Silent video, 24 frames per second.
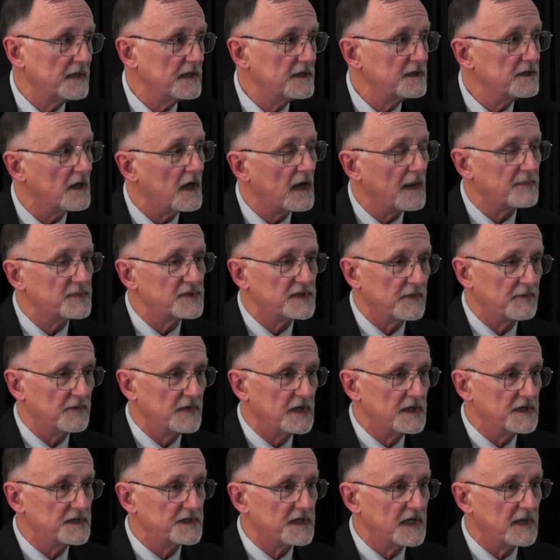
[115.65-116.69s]
the tops of
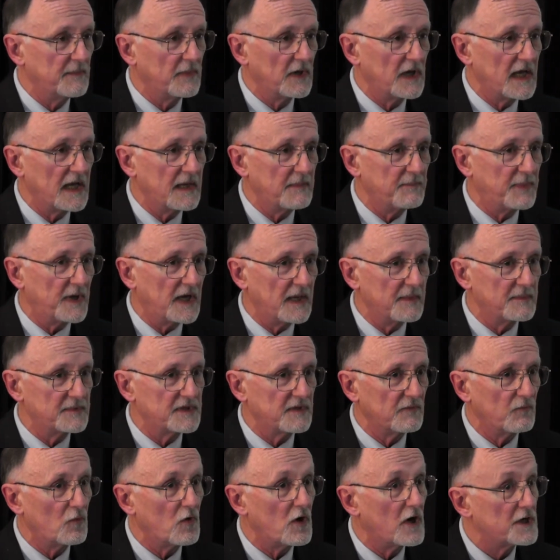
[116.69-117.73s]
these kimberlite pipes
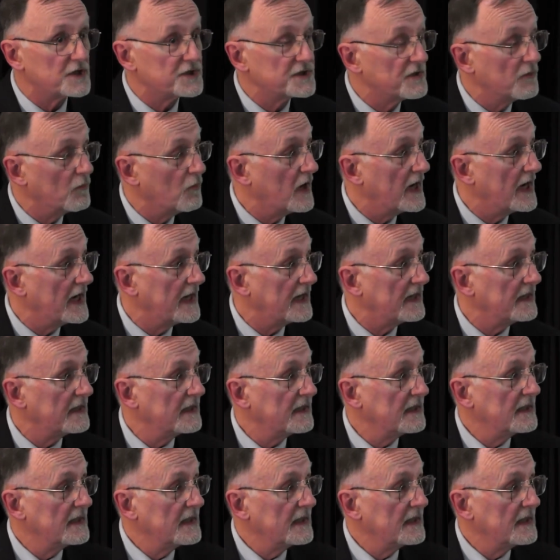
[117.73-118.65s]
have washed away.